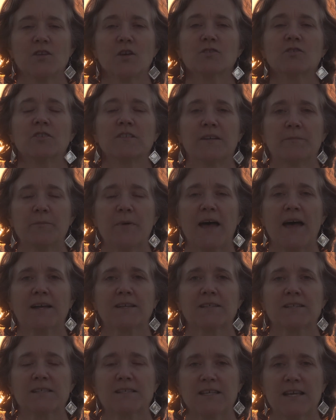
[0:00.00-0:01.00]
Social
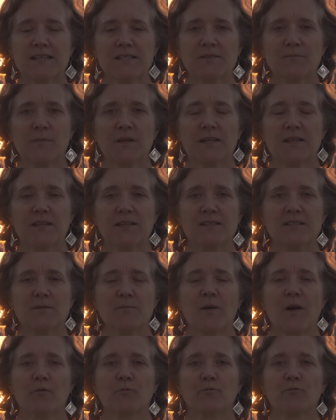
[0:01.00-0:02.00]
impact assessment is
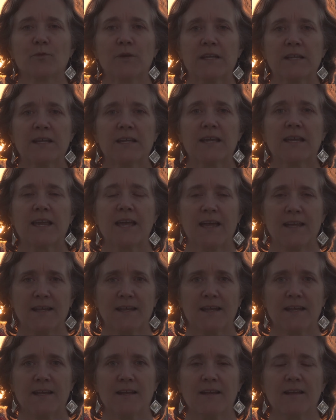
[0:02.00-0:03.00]
about really
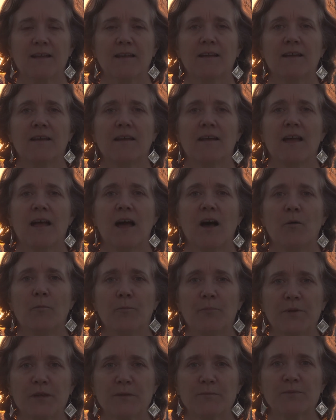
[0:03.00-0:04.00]
getting how
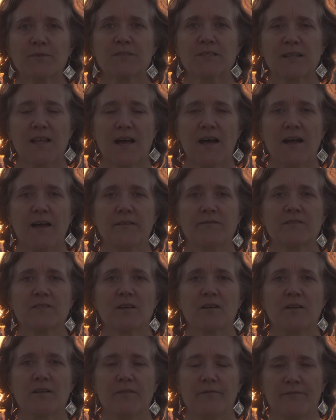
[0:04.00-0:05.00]
people's lives
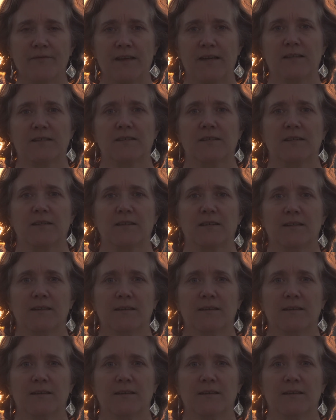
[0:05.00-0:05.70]
are affected.